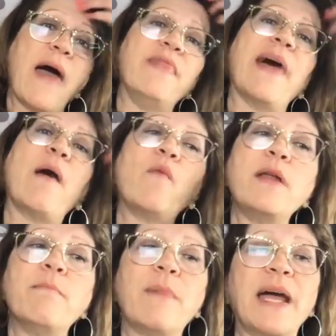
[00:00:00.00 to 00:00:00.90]
And that
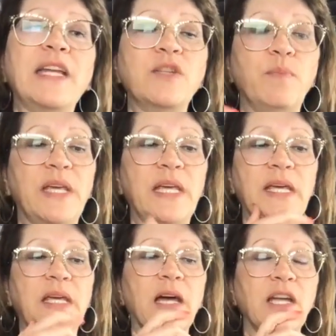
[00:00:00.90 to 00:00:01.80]
one might
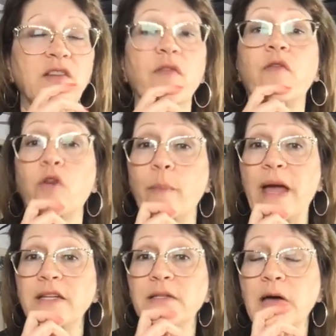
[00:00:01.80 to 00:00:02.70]
be a different
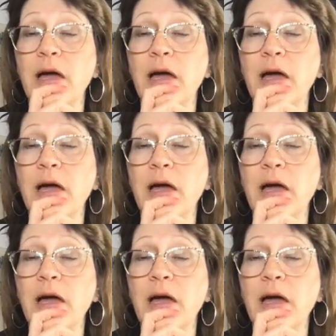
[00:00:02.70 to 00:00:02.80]
format.